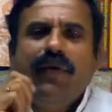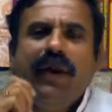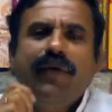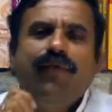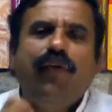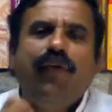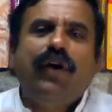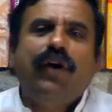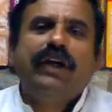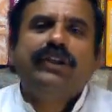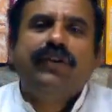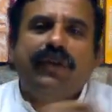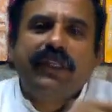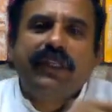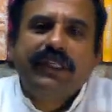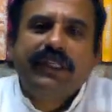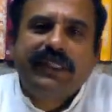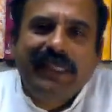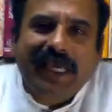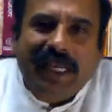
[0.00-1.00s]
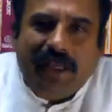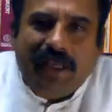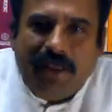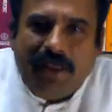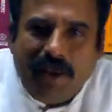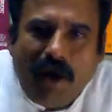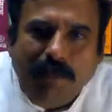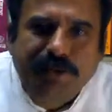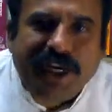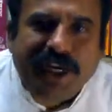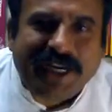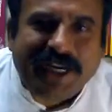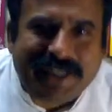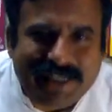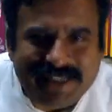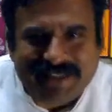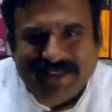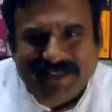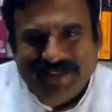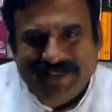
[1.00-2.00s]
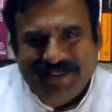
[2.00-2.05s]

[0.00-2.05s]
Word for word: were you focusing on the seal, the object?